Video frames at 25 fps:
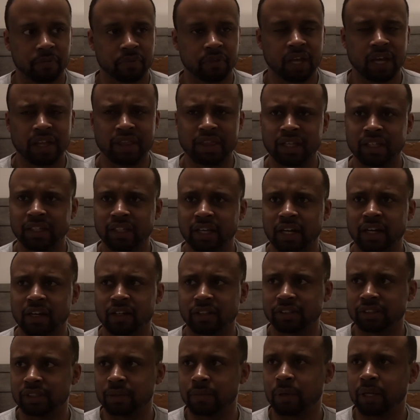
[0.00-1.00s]
I think I
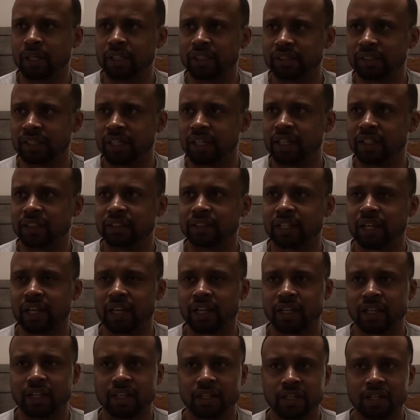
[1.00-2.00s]
heard somebody say, it's
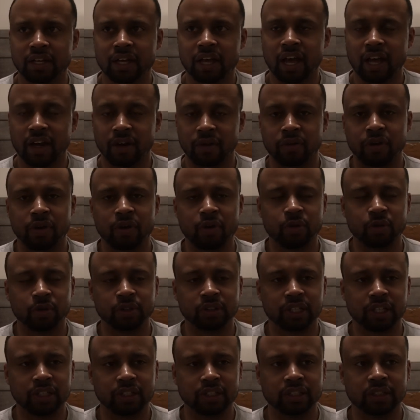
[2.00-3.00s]
like, I don't know who
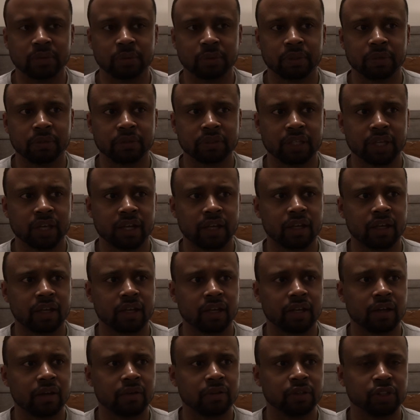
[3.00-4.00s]
said this, but it was like
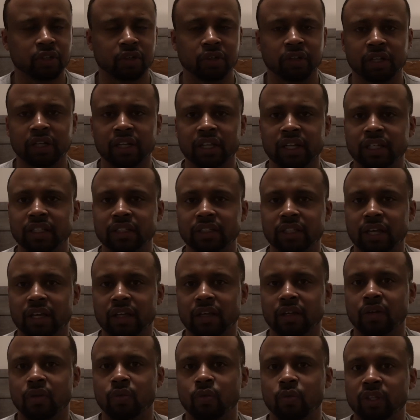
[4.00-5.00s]
journaling is like
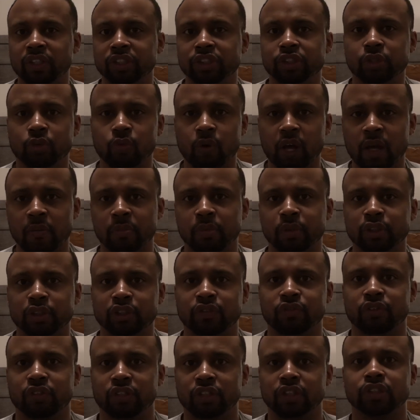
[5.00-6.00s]
a windshield wipers
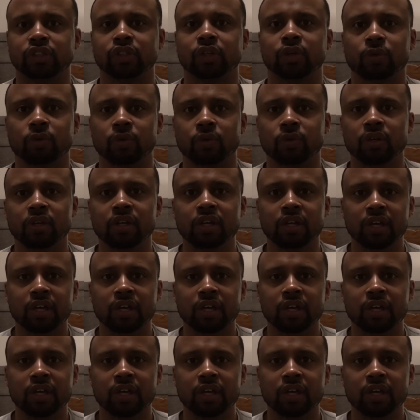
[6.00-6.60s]
for the soul.